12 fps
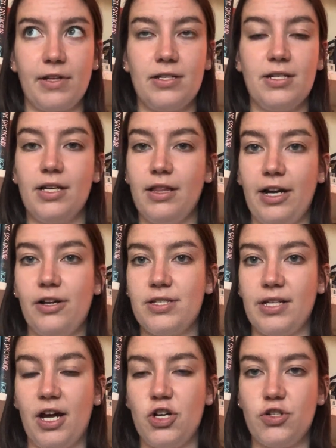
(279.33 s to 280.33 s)
declared as
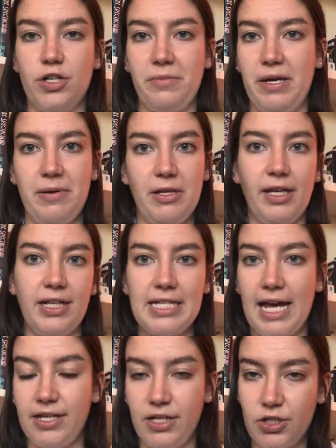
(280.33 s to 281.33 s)
a country maybe like
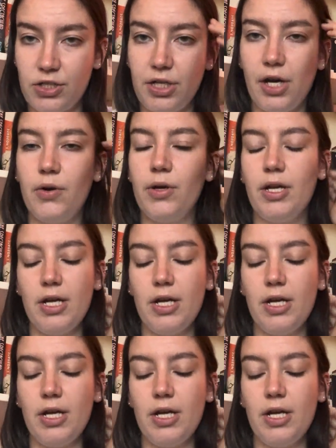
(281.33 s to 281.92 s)
10 years ago.